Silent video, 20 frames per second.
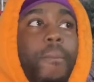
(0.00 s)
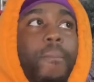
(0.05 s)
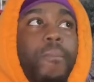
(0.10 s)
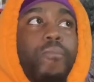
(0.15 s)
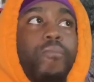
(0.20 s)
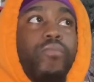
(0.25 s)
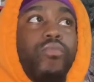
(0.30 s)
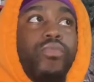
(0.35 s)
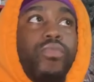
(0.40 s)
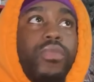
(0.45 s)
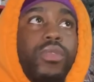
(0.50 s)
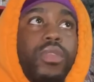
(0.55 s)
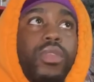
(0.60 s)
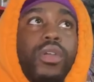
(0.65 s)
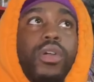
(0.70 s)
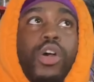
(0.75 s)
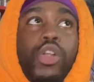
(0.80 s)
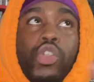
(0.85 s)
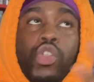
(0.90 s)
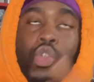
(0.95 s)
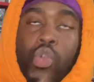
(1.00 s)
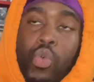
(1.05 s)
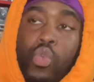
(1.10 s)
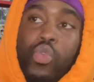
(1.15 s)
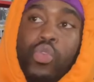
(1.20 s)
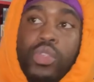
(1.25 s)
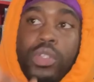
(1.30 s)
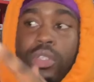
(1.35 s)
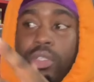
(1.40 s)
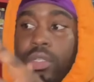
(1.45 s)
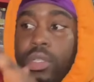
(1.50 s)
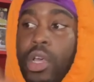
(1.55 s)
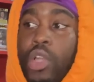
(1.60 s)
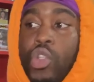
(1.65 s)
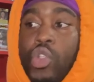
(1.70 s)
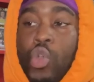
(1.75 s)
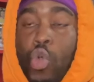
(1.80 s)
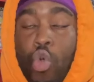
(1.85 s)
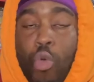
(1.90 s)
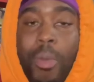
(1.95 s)
A
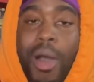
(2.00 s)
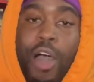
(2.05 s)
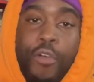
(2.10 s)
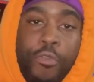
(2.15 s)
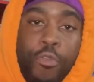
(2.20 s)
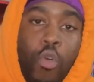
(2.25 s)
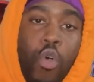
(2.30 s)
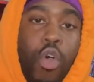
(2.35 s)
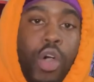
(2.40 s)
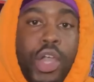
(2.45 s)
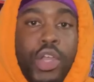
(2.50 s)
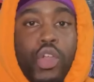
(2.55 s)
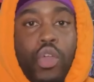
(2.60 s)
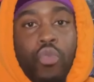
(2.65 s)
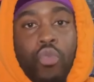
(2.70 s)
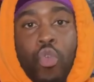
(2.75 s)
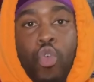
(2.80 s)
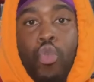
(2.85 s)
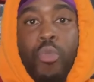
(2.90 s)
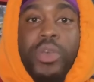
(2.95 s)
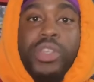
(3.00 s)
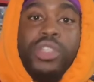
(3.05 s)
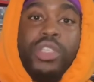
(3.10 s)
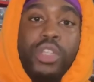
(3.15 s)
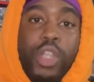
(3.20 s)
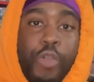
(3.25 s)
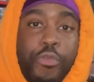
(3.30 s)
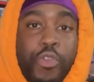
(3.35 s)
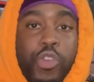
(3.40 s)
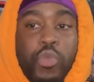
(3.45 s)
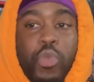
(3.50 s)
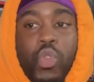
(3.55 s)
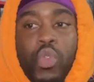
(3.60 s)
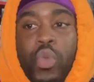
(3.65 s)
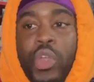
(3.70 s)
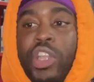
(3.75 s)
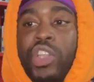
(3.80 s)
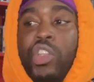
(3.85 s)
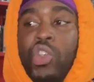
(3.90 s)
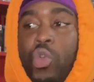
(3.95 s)
2x4 in a room is the difference
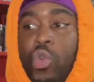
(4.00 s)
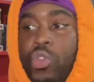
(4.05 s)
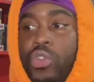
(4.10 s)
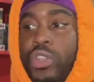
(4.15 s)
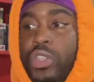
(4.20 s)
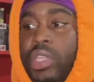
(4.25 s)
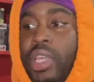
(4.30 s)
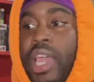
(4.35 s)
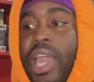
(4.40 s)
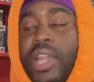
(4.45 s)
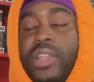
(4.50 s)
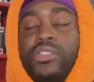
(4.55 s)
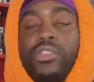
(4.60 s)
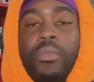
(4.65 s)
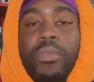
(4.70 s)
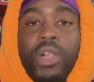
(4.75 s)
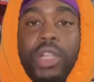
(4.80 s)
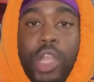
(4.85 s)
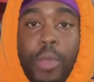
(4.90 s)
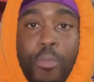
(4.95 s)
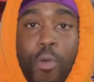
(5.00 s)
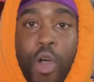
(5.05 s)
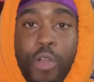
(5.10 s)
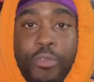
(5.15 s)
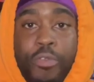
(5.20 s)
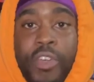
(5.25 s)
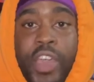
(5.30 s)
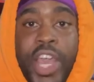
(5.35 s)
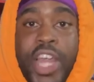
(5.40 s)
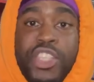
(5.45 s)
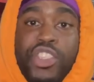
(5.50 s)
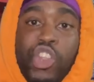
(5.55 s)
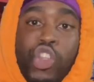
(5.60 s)
between you just getting some clip-on fans